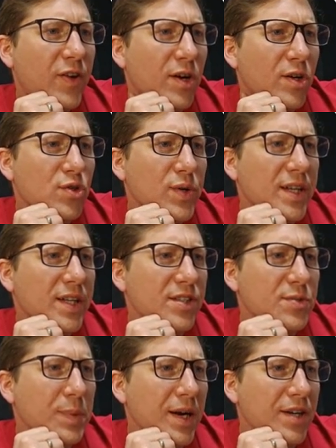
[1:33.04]
Country
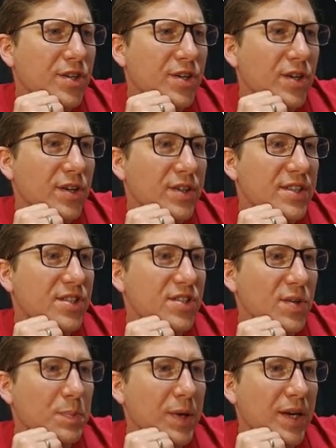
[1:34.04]
Inspector, this is
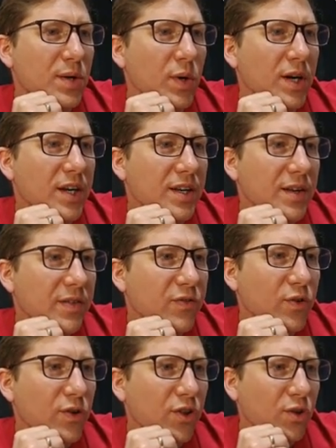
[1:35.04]
a big one.
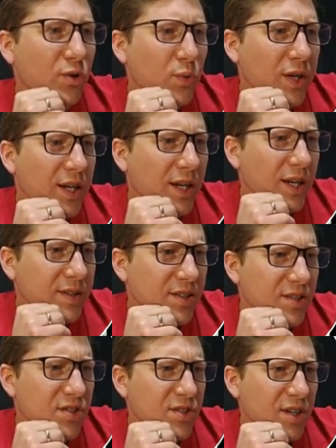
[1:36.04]
For 3,
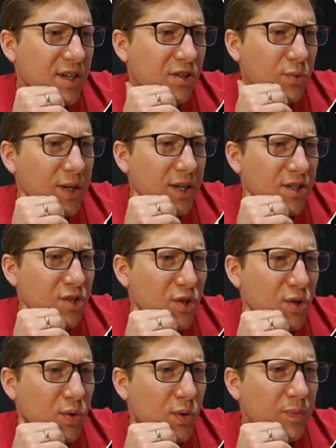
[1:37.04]
this is a
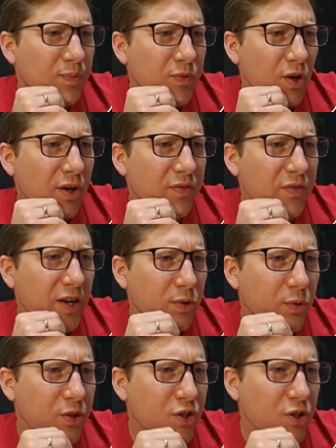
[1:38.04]
3-2 artifact
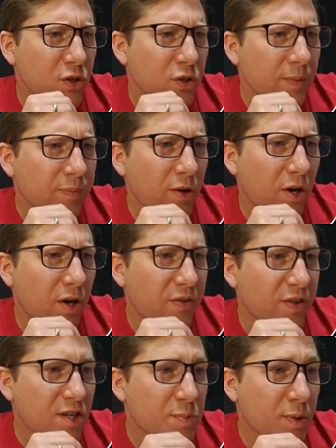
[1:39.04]
creature.
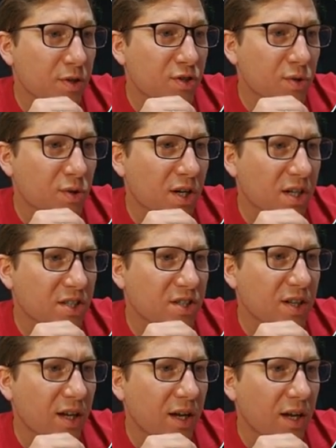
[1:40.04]
Artifact spells you
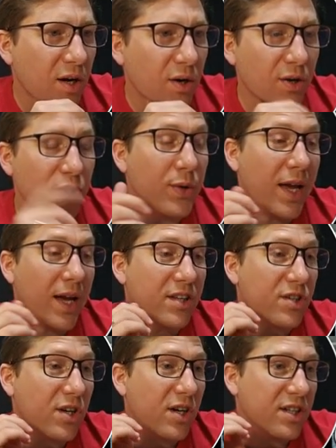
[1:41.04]

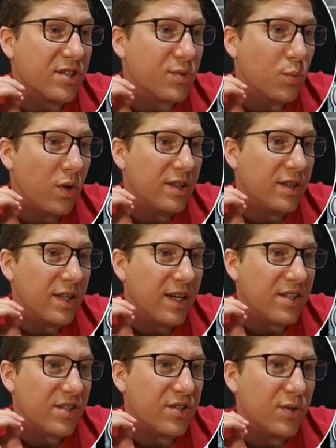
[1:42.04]
cast cost 1
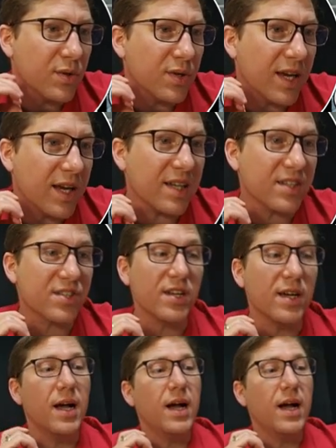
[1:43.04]
less to cast,